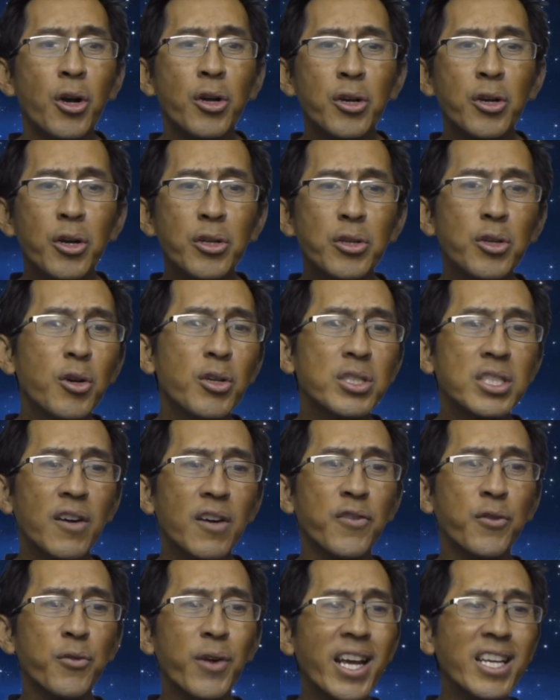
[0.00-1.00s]
good news
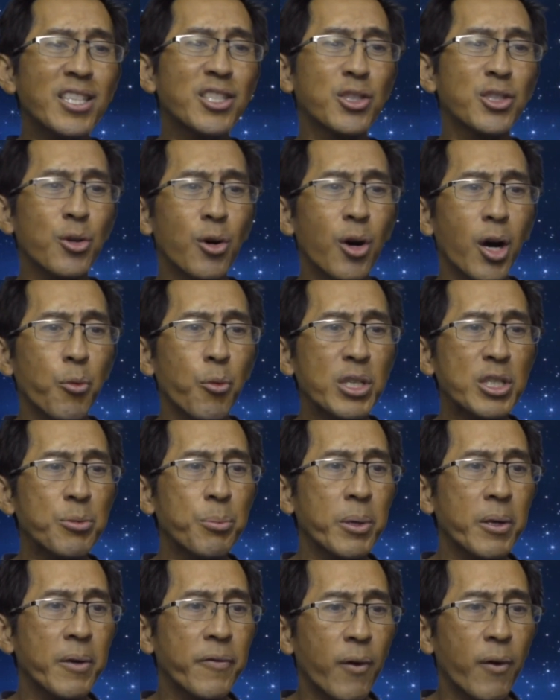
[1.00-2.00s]
of great joy, which will
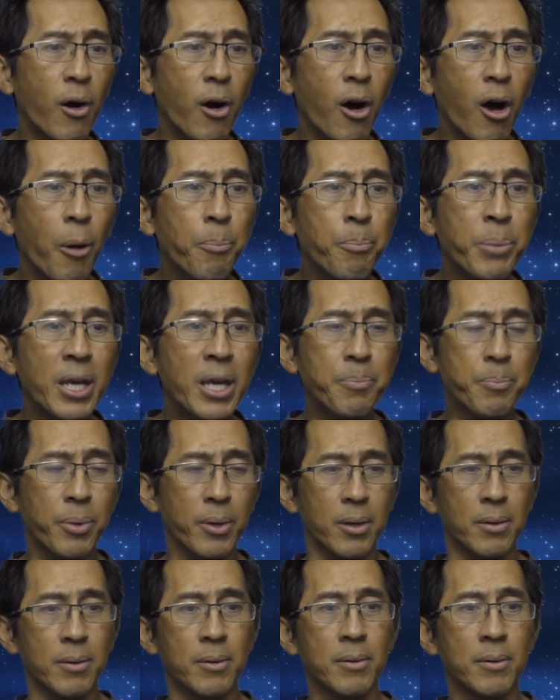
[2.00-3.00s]
be for all
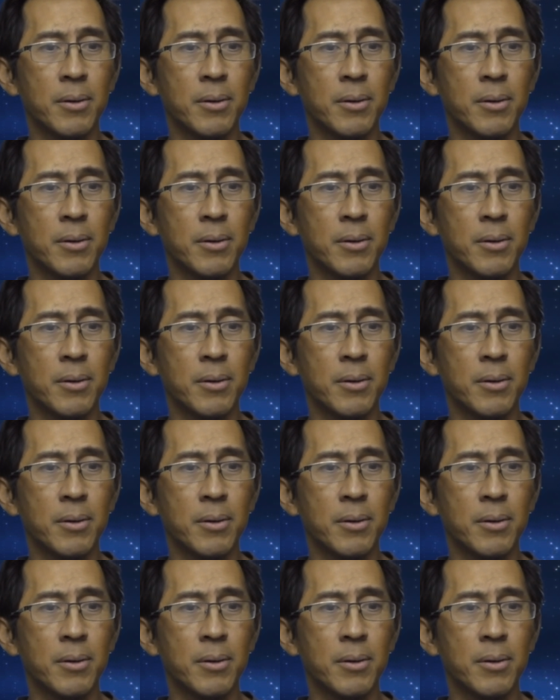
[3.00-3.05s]
people.